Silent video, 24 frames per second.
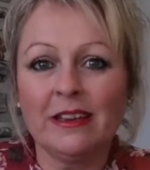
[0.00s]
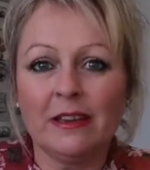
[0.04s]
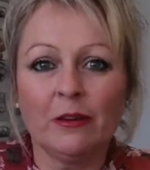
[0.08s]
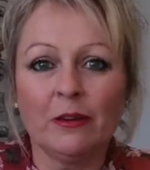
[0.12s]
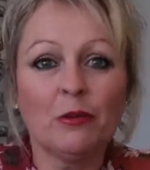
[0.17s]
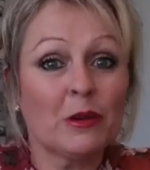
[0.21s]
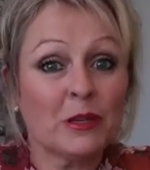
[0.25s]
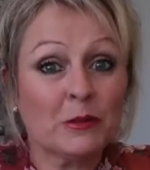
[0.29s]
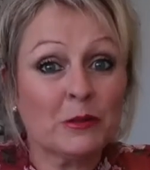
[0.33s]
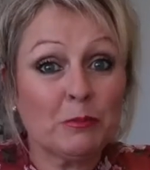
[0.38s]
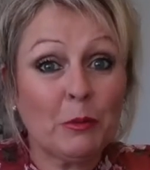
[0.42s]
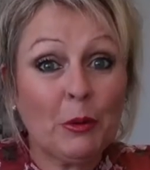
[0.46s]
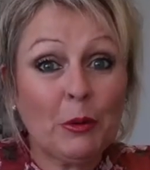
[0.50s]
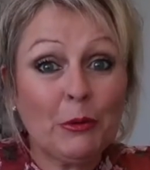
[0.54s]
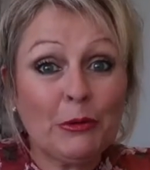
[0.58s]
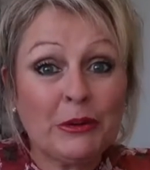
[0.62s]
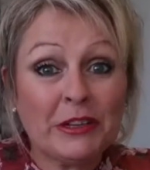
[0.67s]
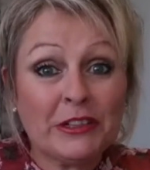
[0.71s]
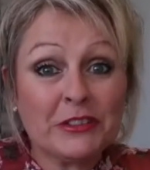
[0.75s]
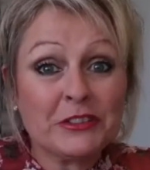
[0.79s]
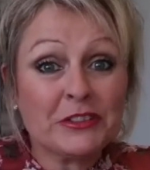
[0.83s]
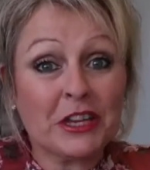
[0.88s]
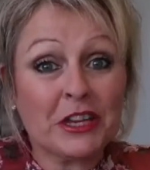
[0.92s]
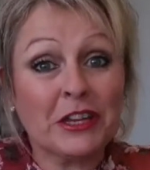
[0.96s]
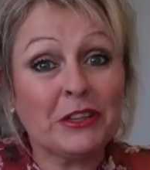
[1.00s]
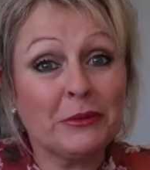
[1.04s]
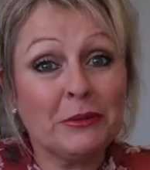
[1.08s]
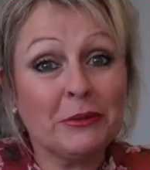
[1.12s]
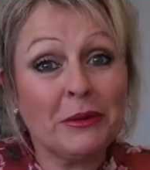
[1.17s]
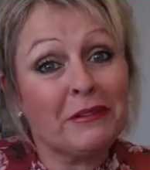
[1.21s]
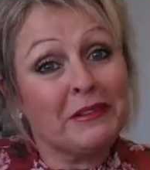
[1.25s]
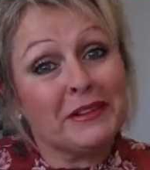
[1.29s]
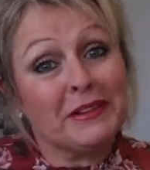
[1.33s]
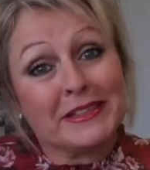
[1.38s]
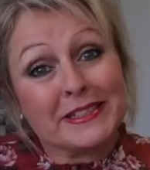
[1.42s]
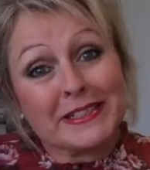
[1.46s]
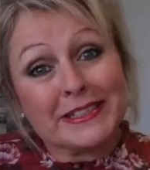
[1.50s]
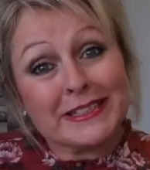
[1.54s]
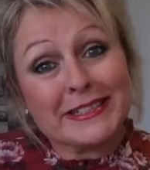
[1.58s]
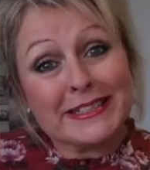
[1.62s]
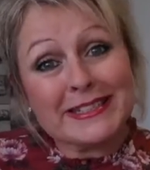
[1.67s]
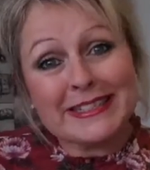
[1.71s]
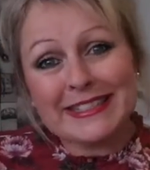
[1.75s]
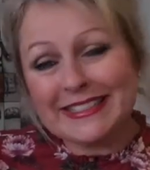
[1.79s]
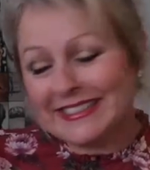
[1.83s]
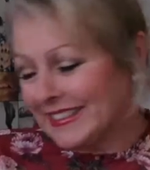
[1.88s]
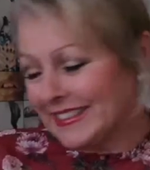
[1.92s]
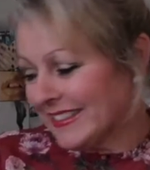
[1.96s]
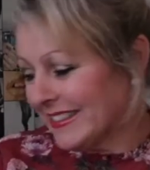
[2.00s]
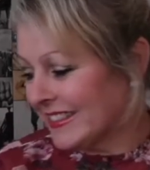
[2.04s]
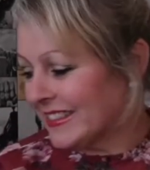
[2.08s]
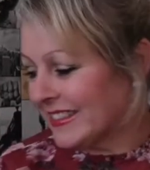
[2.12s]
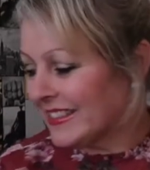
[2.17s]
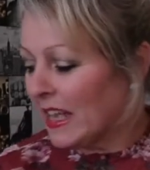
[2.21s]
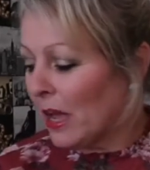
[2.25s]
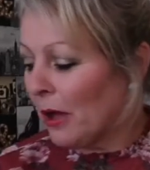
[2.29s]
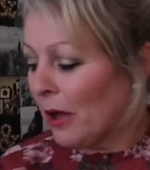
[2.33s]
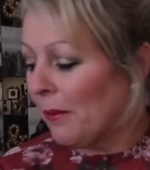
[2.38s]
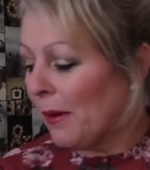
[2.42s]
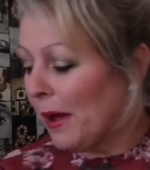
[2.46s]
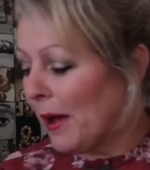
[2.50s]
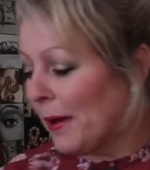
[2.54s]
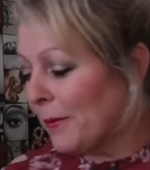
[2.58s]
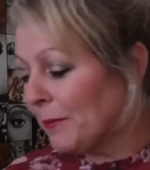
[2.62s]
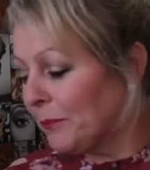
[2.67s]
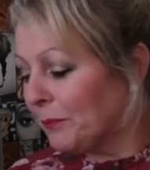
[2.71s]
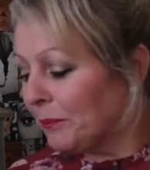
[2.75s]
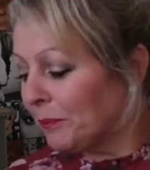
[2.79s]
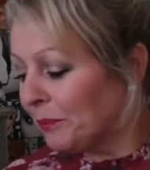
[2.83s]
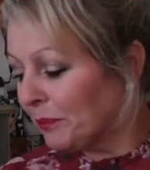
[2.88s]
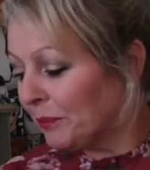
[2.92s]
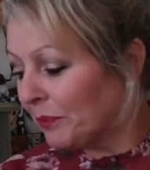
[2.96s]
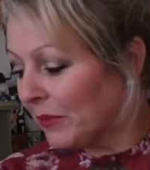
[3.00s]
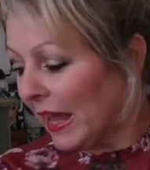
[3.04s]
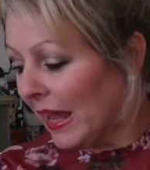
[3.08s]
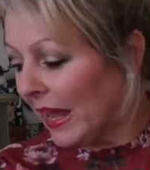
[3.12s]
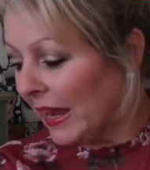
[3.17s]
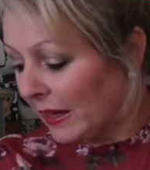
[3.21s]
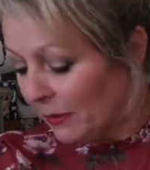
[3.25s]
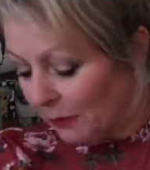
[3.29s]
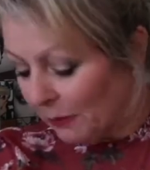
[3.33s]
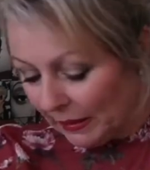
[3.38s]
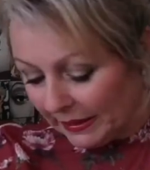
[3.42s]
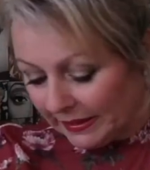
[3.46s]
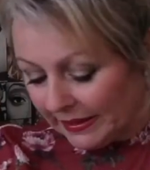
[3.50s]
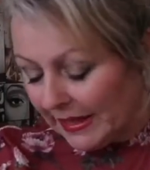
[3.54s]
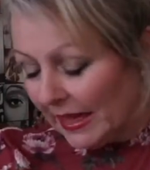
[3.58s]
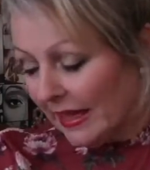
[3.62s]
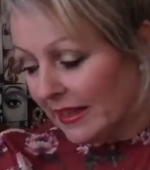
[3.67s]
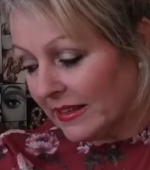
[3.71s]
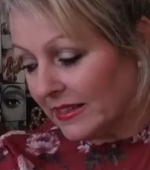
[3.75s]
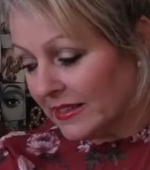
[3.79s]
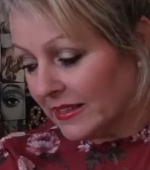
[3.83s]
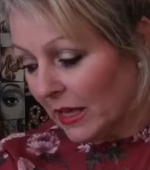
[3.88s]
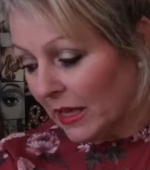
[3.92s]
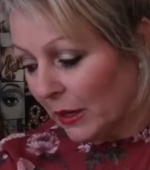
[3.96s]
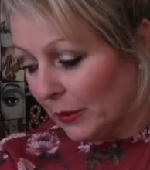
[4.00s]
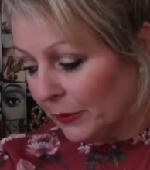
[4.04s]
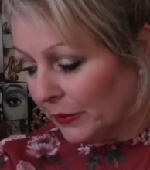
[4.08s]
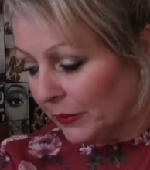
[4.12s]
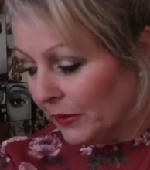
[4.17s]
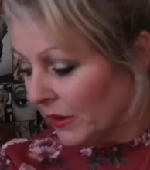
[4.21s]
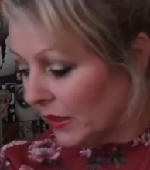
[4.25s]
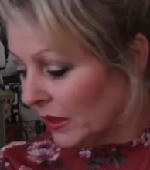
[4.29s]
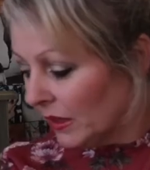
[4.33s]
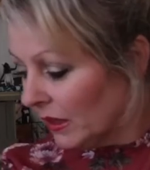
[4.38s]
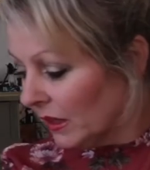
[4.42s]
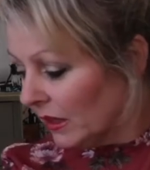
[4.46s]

It all gets boring in January, doesn't it? So anyway, yeah, so